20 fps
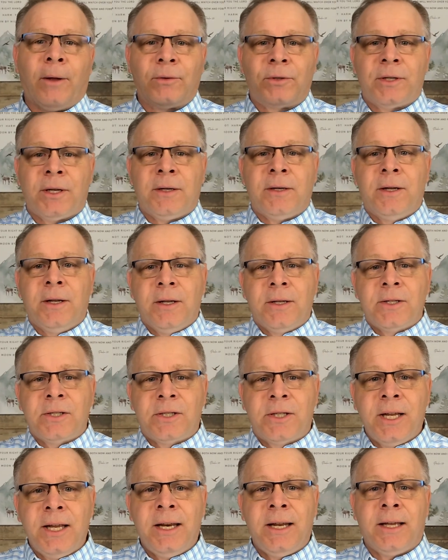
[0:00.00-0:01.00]
and
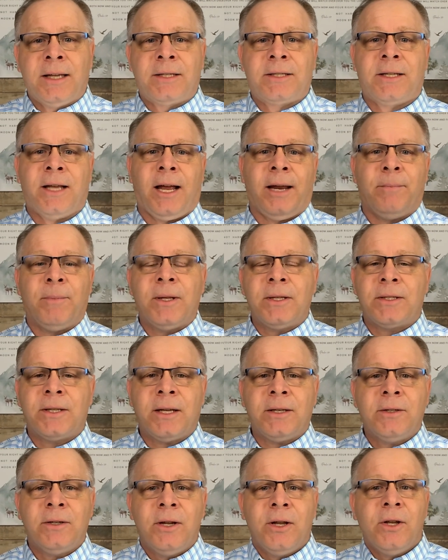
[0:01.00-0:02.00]
seating assignments,
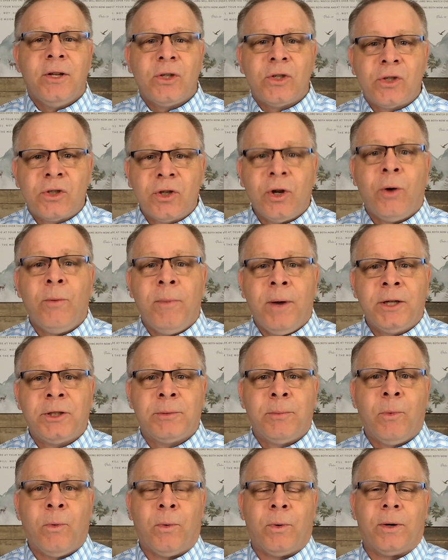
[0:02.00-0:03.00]
and so much
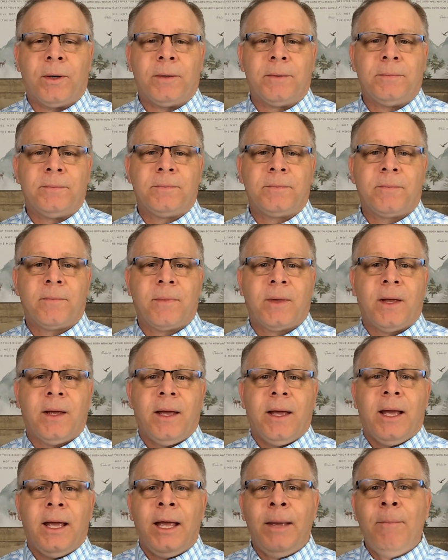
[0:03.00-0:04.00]
more.
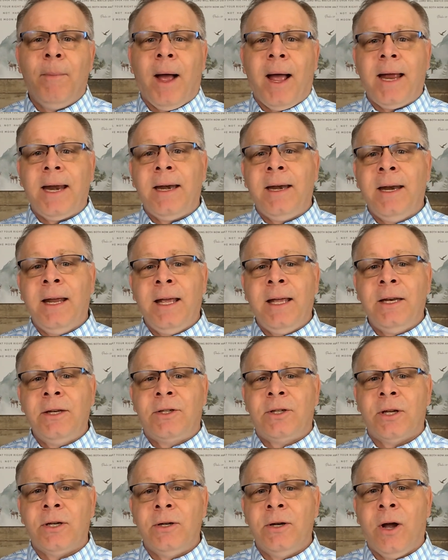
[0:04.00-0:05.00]
He might need
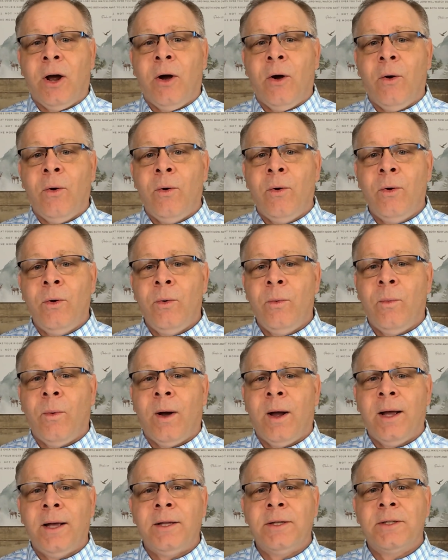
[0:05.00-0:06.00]
to know who
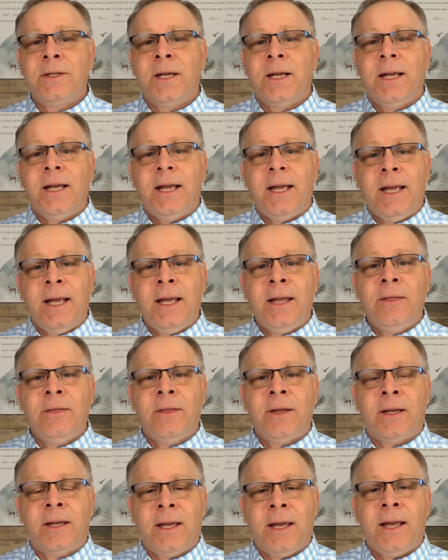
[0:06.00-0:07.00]
was in
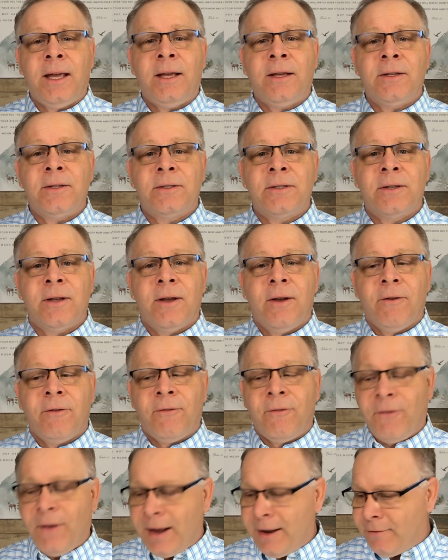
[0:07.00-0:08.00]
the king's
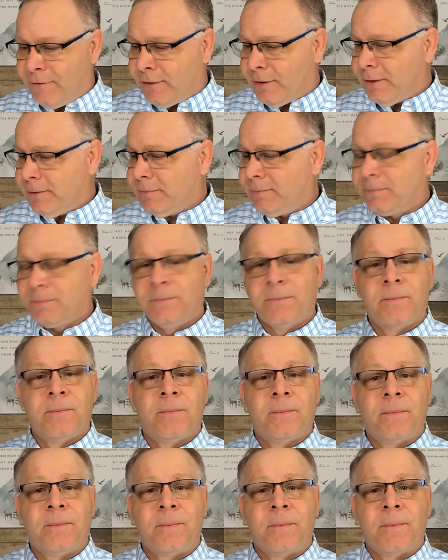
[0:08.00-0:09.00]
favor,
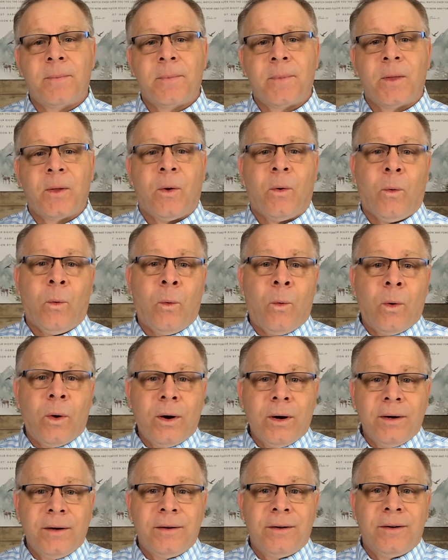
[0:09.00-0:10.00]

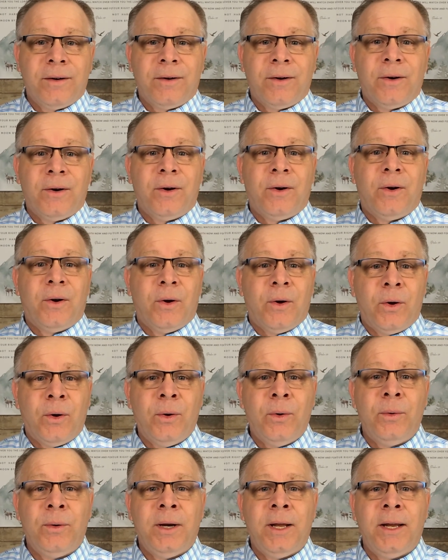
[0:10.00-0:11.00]
or
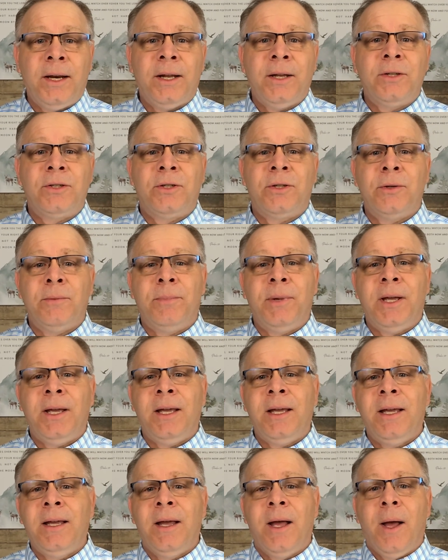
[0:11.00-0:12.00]
who needed to
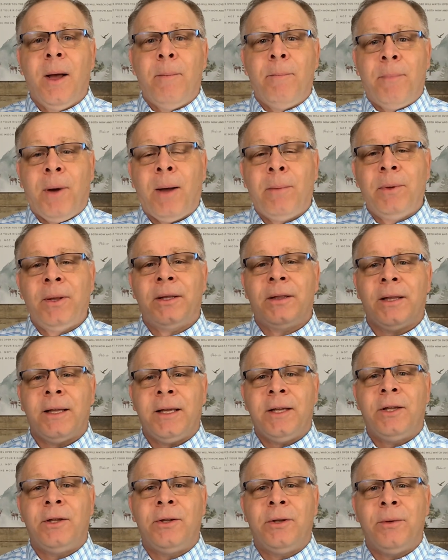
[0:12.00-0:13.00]
be publicly
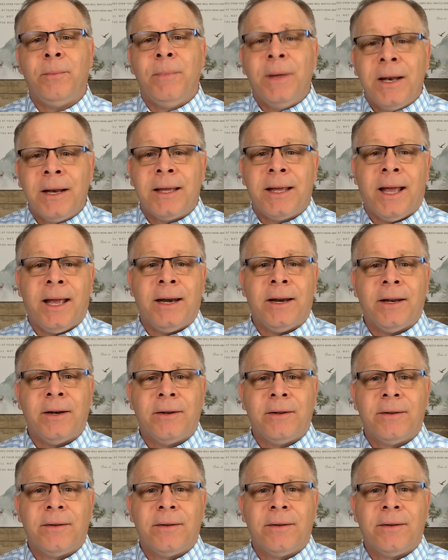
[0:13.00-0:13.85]
humiliated